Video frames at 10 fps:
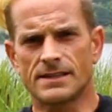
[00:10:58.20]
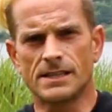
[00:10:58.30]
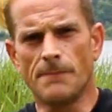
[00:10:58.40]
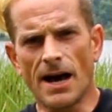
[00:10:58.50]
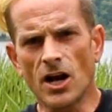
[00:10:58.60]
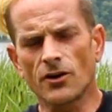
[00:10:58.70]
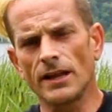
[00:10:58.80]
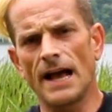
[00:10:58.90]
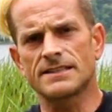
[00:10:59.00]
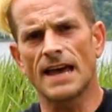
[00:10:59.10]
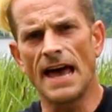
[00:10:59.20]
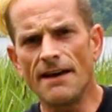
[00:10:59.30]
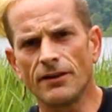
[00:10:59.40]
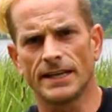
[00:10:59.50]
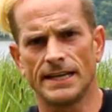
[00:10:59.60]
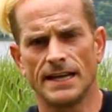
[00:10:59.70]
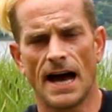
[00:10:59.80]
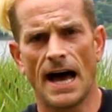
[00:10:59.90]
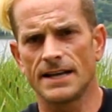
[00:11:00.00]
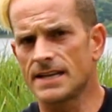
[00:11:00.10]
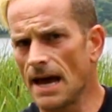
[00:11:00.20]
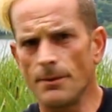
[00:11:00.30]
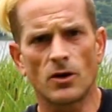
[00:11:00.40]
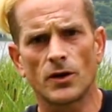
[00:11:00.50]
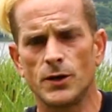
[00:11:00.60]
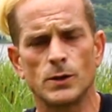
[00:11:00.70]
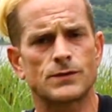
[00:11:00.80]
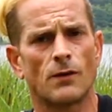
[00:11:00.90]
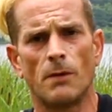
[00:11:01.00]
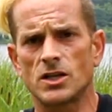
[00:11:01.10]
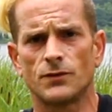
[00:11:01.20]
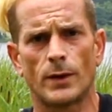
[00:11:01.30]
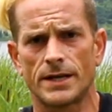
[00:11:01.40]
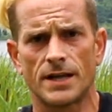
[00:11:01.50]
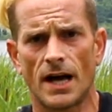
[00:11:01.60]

since the monarch relies heavily on chemical cues for much of what it